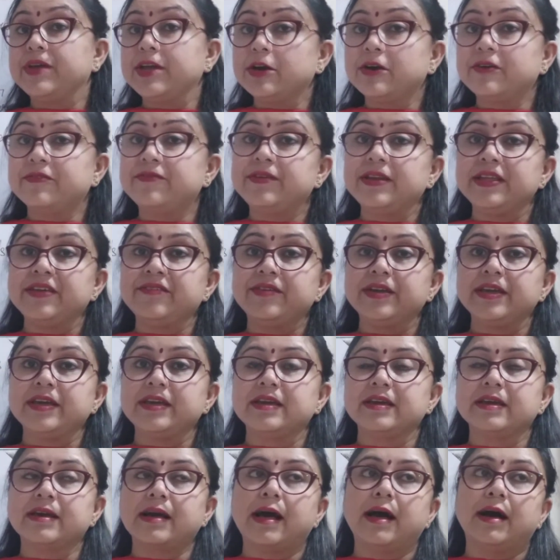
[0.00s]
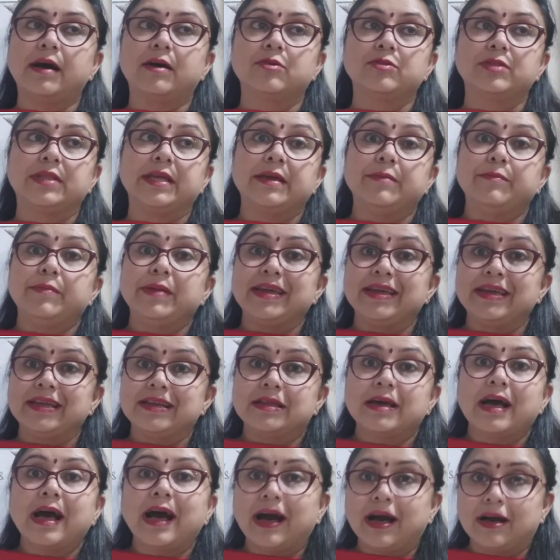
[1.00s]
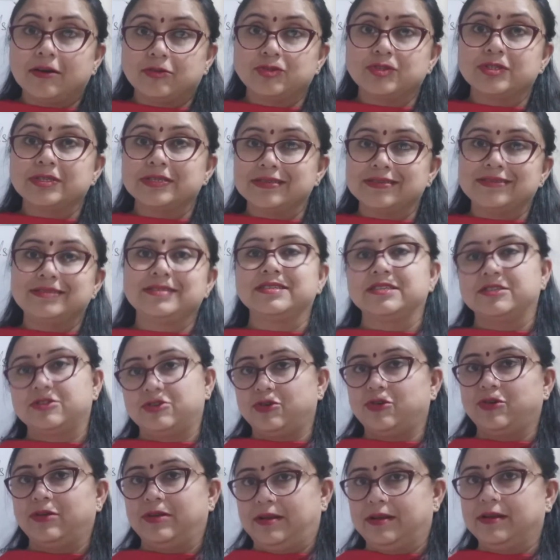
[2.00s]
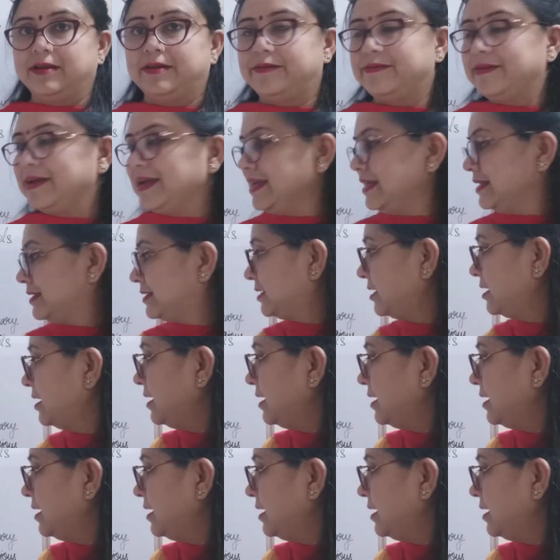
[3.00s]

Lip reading: of living, how they made houses and all, right?